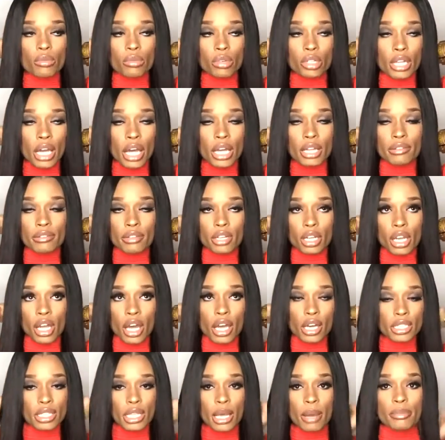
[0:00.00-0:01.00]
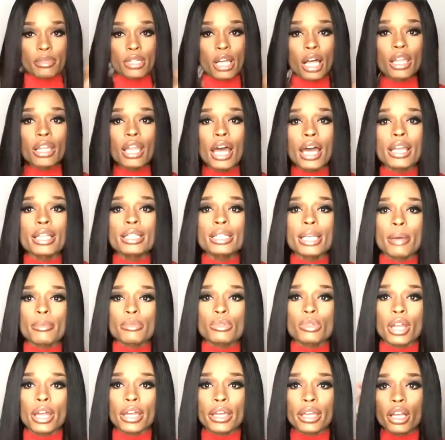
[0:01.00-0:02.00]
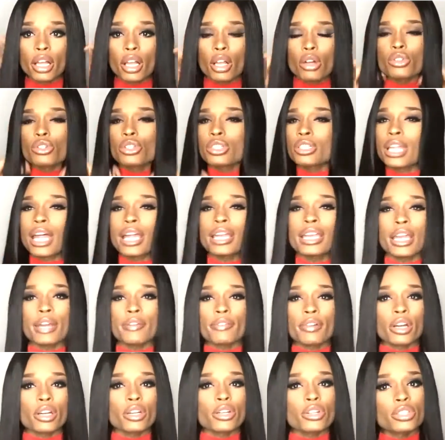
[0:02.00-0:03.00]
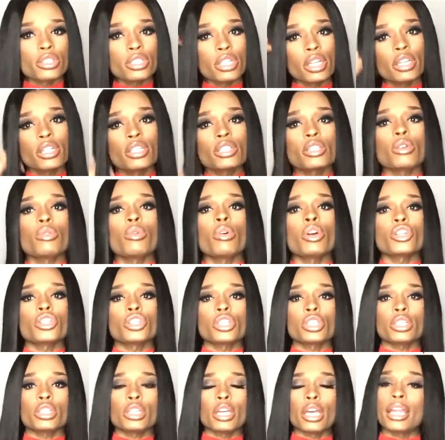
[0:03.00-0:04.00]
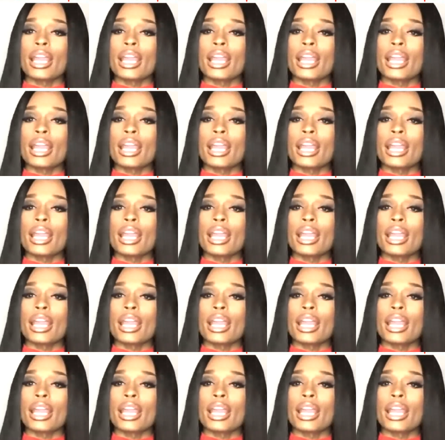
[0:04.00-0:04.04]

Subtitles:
well, not even a lot of times when I get closures, and I never understand this question,